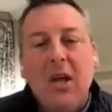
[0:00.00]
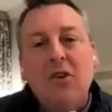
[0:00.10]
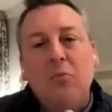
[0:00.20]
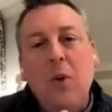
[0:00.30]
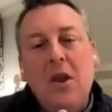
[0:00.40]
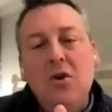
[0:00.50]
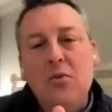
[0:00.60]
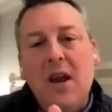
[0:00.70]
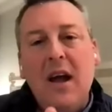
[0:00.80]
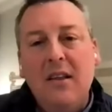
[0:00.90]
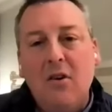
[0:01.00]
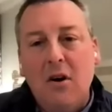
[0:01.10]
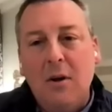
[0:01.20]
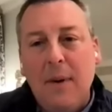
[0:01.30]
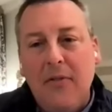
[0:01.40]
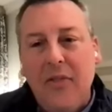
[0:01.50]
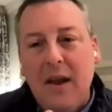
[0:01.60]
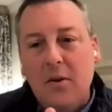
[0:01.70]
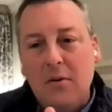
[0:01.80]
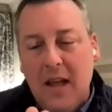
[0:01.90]
Because when you and I talk about
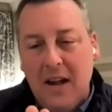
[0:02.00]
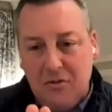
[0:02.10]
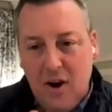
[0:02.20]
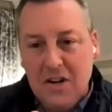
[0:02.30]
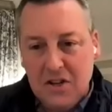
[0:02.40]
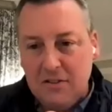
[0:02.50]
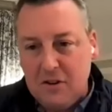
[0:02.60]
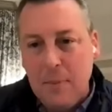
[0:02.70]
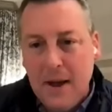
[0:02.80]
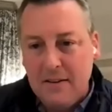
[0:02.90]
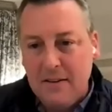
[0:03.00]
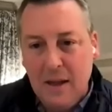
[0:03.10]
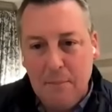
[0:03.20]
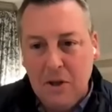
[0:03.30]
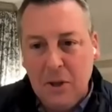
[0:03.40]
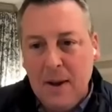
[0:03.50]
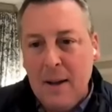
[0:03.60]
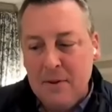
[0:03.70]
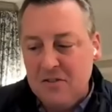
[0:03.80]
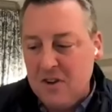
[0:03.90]
that that strategy, let's go back to Billy
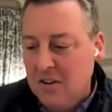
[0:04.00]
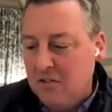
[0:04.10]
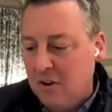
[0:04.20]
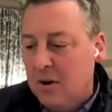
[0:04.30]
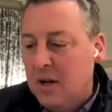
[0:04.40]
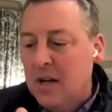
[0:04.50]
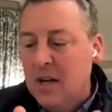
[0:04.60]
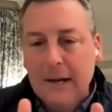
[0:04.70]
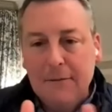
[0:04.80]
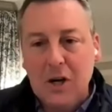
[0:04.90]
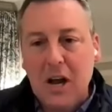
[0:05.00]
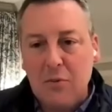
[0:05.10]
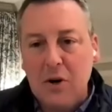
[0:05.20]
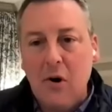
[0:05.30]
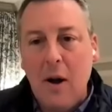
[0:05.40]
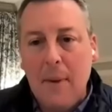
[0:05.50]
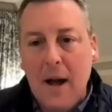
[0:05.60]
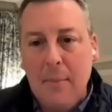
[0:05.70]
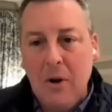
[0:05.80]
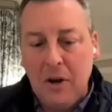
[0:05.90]
Bob and Jenny Sue. Mm. If you guys want to go out and
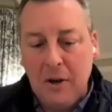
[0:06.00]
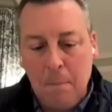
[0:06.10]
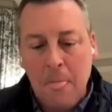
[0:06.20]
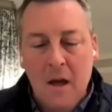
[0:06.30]
buy a building,